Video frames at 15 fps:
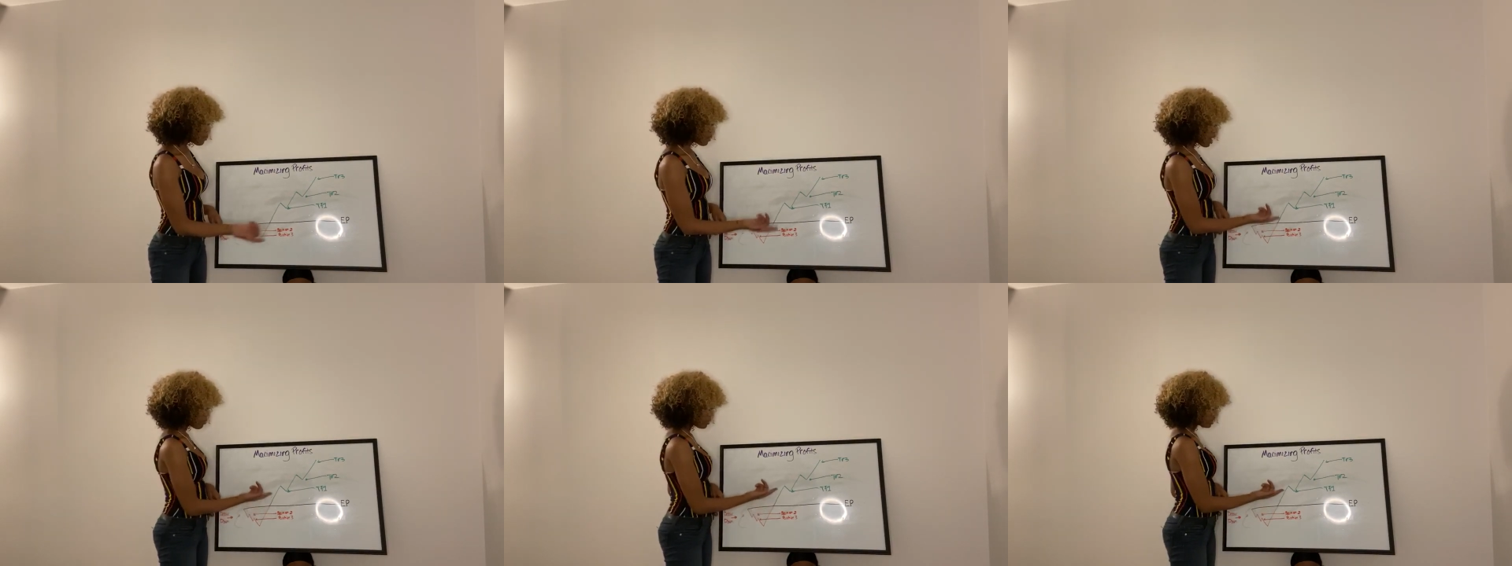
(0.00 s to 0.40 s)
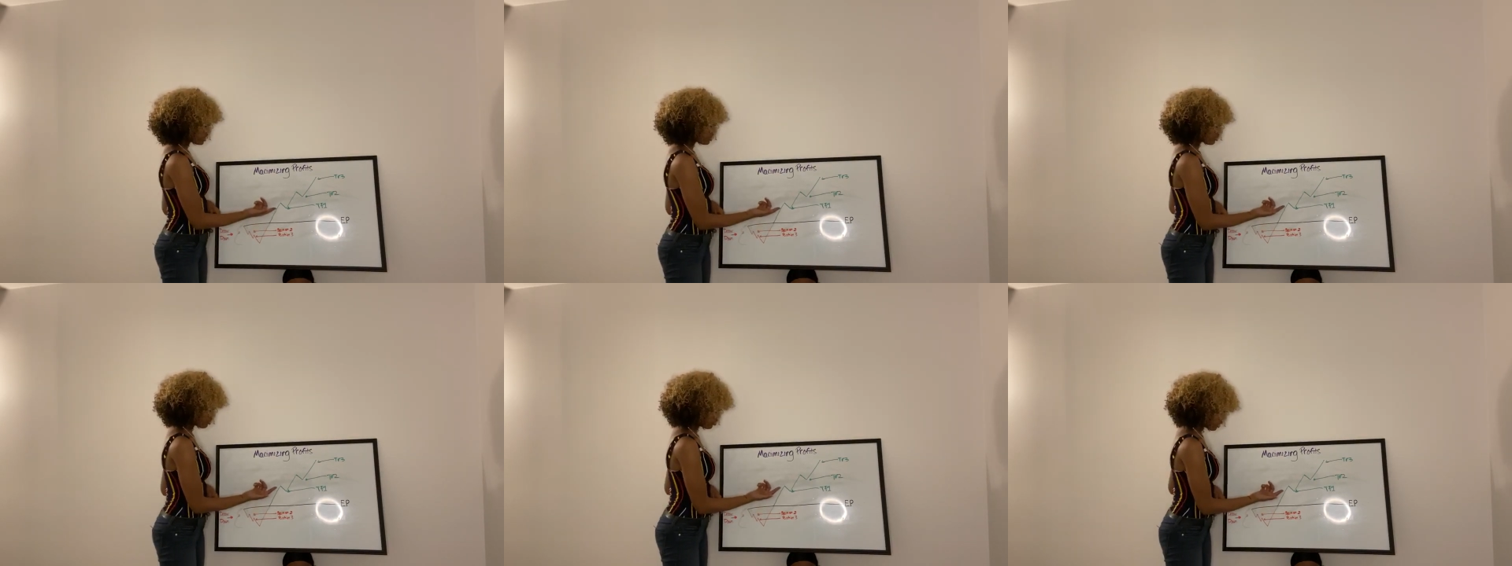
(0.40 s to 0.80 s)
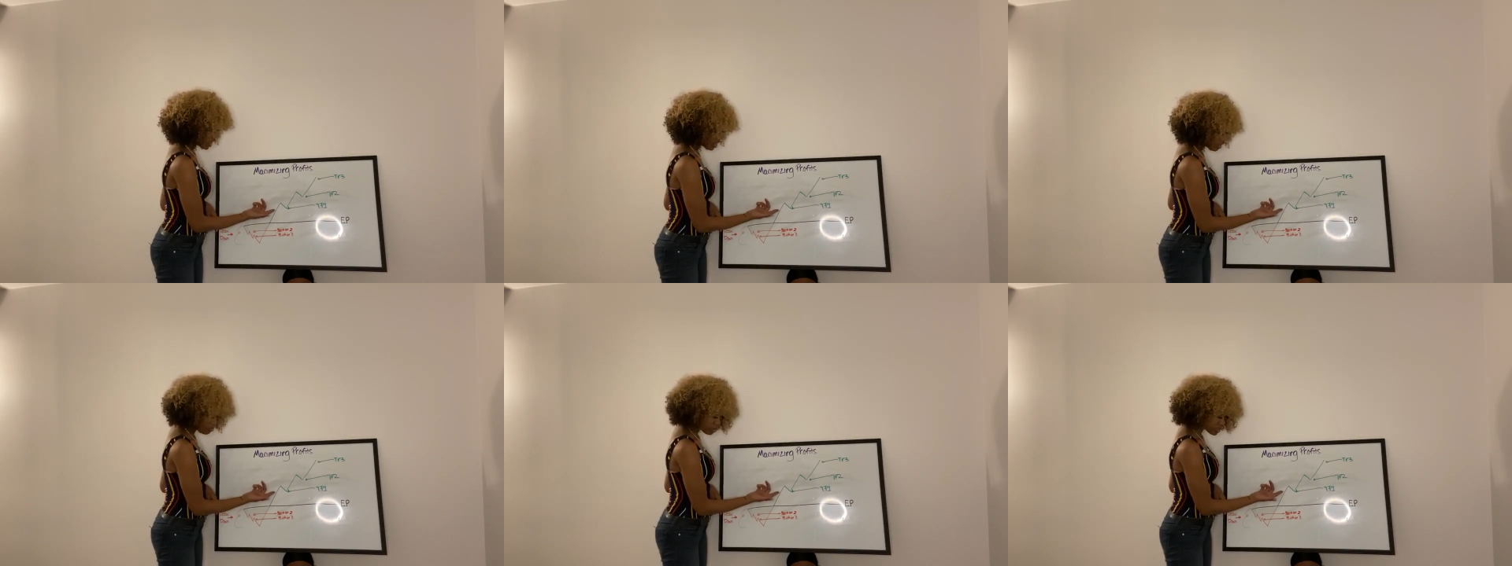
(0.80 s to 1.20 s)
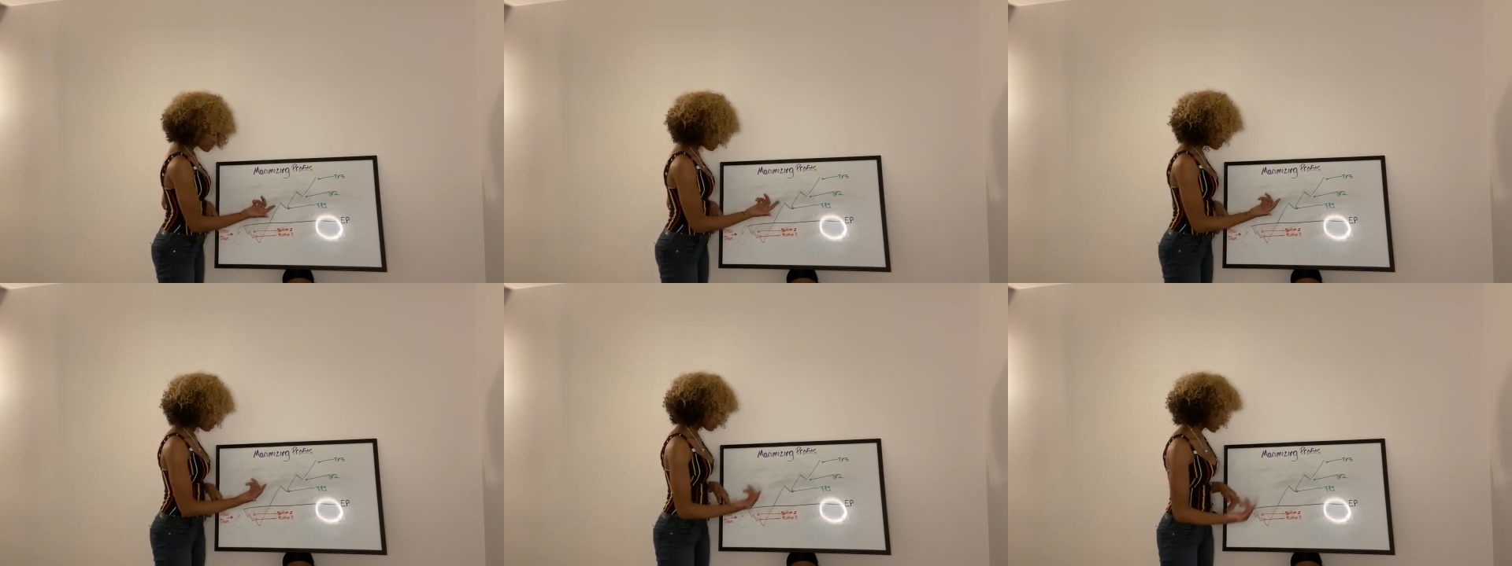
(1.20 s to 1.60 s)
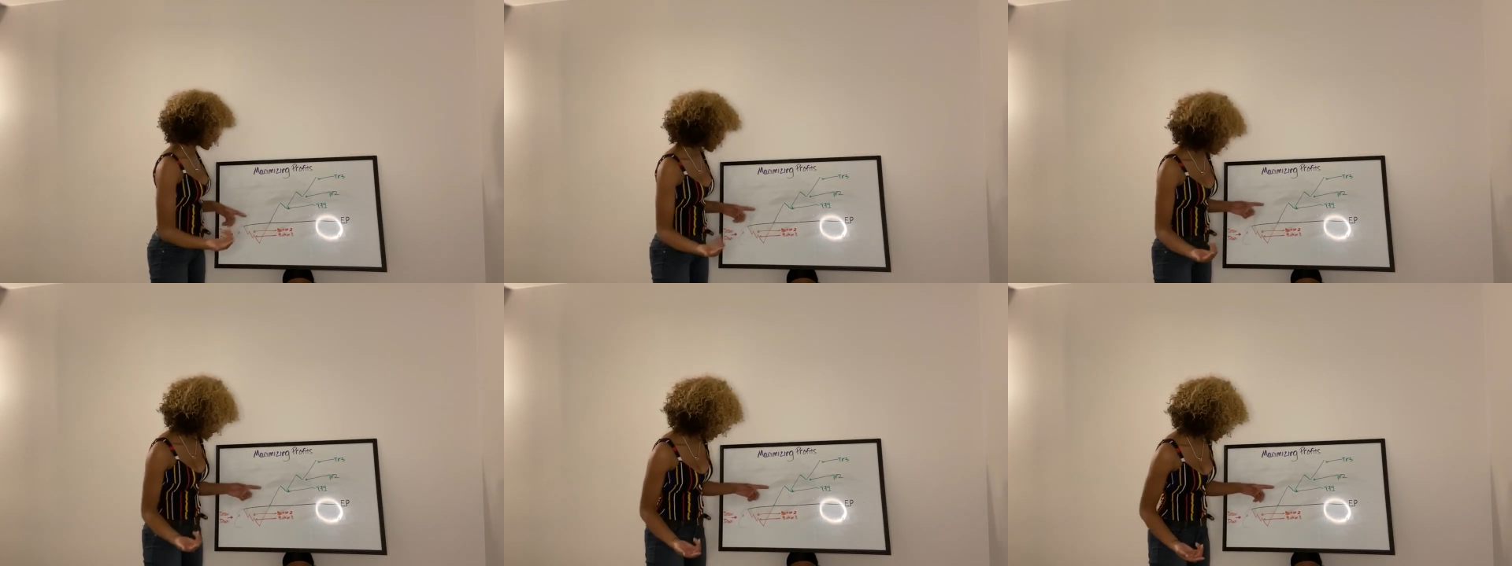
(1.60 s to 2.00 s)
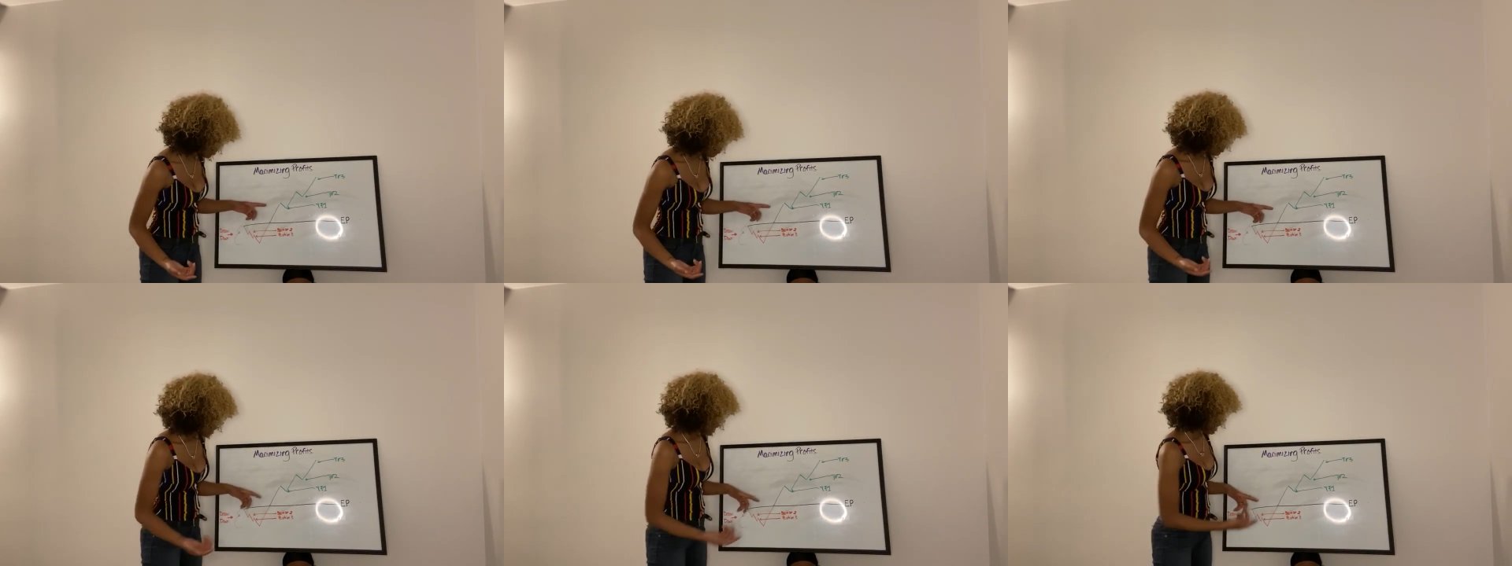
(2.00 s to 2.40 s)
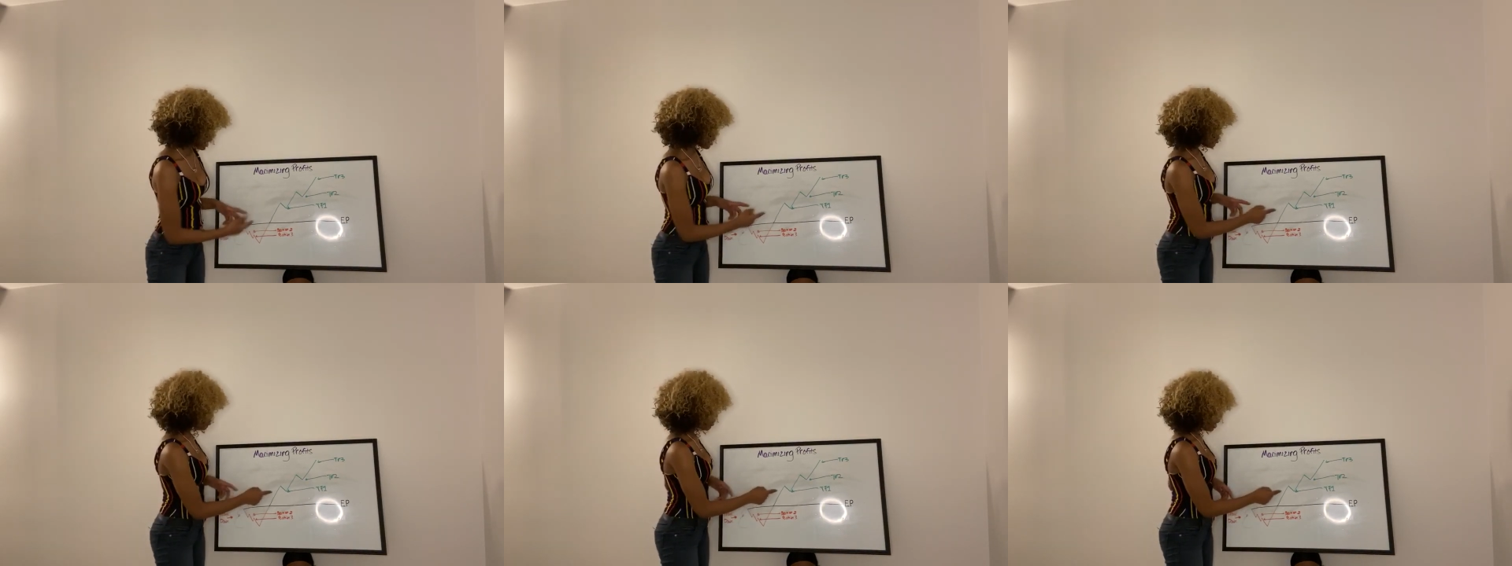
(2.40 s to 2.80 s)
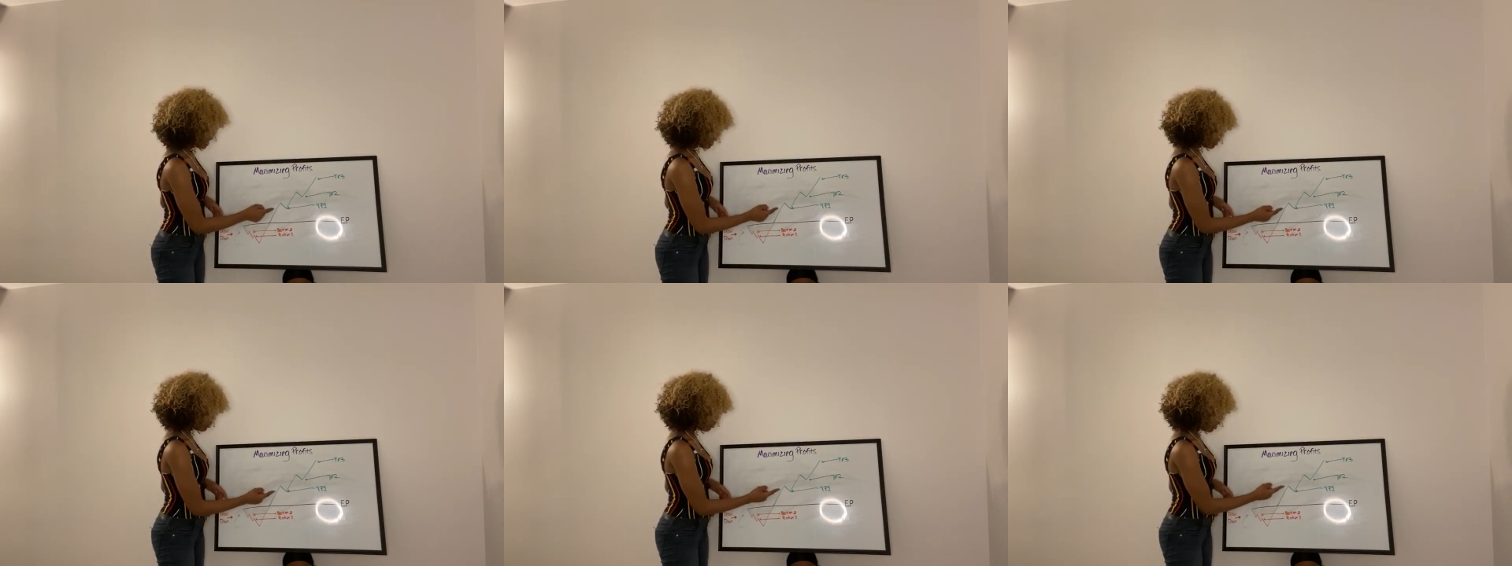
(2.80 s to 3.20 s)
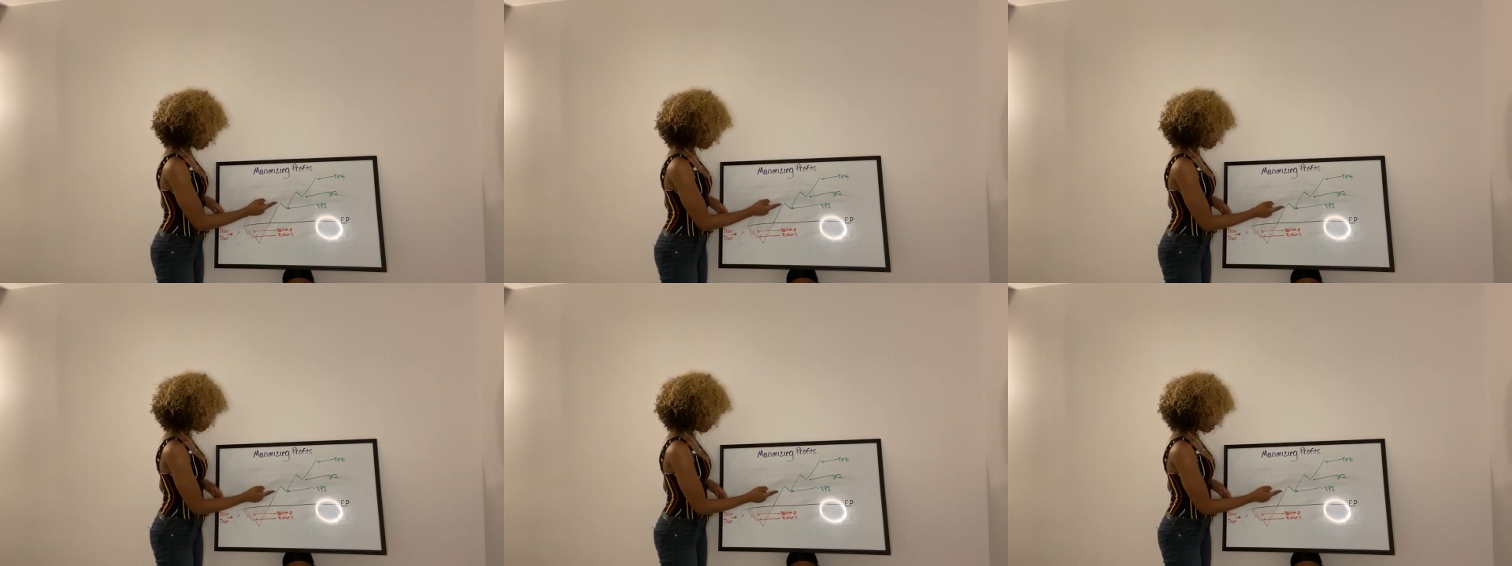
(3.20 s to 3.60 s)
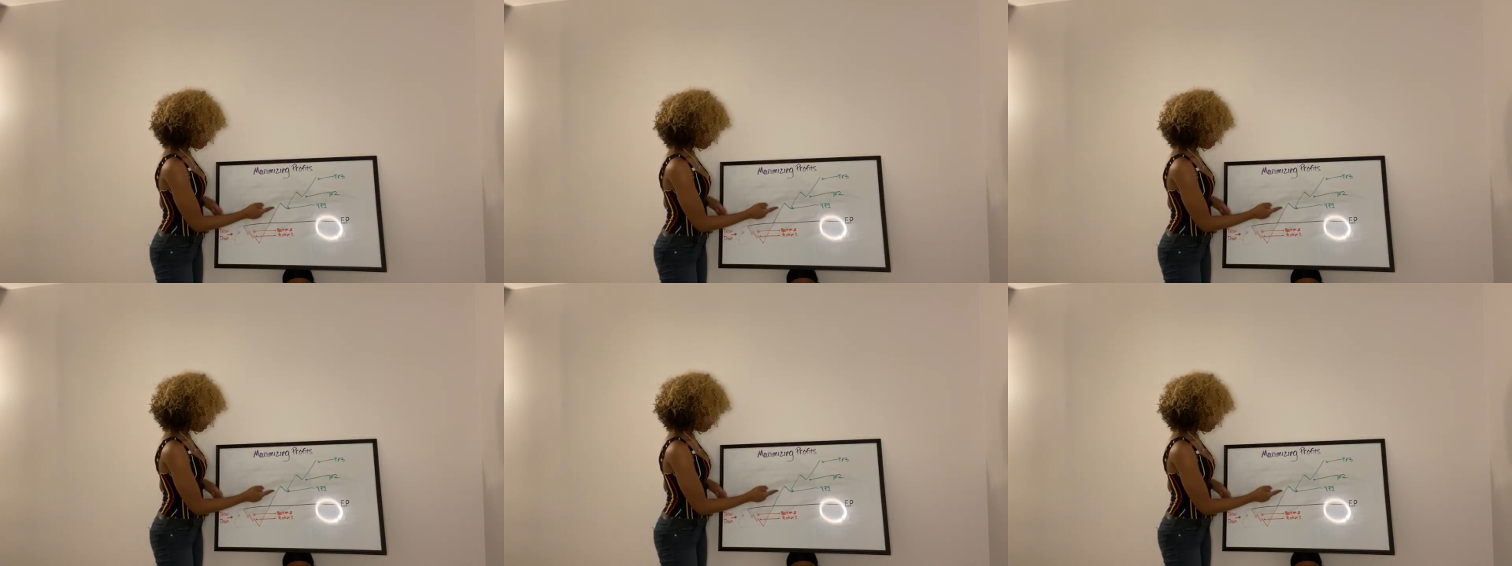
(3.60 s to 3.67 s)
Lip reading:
No face is visible, so there are no lips to read.